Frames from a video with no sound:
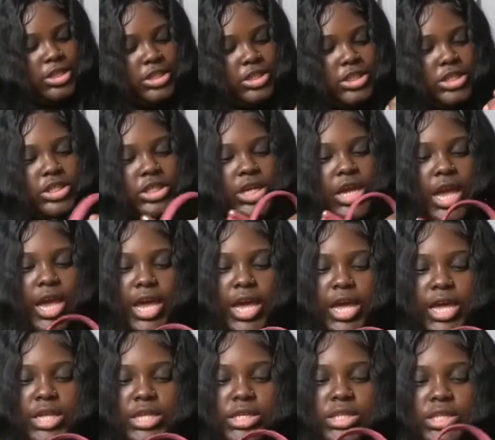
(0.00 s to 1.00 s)
She
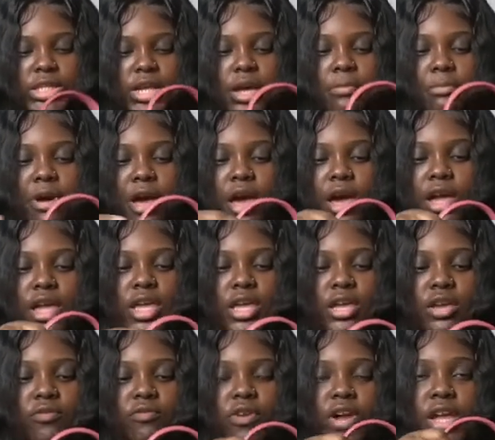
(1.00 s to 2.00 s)
has a
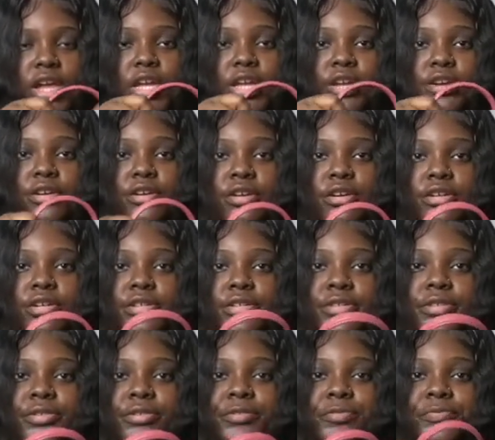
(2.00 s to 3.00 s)
pocket right here
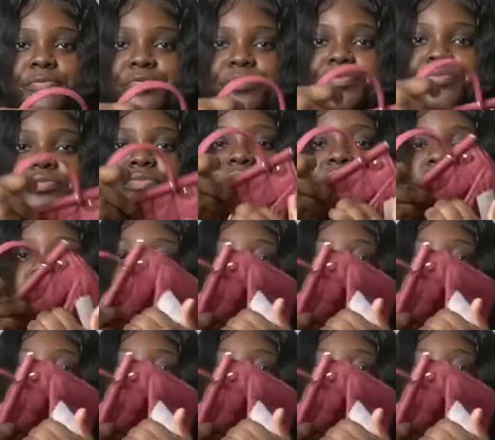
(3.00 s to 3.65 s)
in